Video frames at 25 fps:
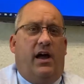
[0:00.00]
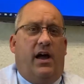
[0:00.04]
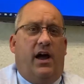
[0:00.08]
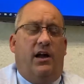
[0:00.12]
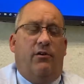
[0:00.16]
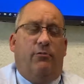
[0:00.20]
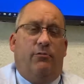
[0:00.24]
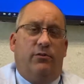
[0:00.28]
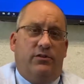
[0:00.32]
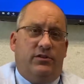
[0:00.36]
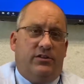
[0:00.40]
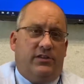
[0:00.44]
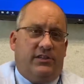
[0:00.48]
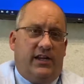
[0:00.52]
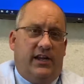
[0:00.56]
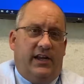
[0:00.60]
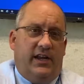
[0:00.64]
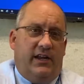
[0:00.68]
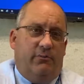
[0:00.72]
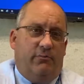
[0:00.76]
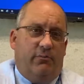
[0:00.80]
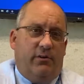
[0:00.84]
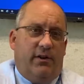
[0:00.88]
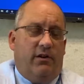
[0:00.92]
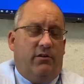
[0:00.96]
I will
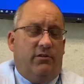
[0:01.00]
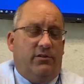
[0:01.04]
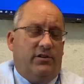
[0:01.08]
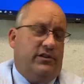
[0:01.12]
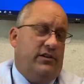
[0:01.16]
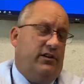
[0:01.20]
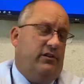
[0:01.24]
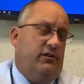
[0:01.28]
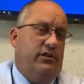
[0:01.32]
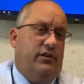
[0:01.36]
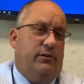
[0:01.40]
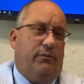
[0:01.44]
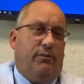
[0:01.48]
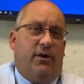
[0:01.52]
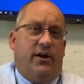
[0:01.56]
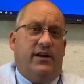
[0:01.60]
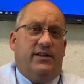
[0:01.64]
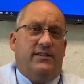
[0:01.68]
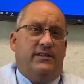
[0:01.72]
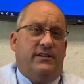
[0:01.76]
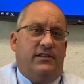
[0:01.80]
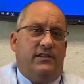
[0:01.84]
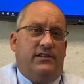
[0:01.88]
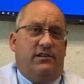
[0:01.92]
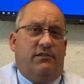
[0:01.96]
say we are still in the
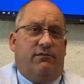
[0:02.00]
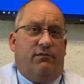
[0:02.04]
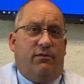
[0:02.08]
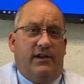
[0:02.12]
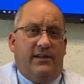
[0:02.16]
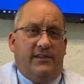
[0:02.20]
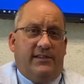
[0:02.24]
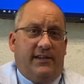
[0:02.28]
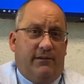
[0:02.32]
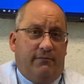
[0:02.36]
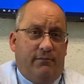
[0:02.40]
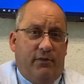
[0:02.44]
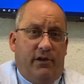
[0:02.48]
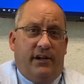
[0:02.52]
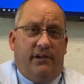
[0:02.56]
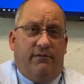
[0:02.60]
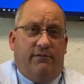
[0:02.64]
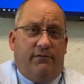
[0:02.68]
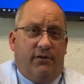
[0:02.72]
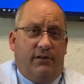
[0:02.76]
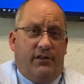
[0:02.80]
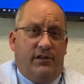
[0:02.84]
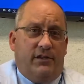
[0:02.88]
process of raising money for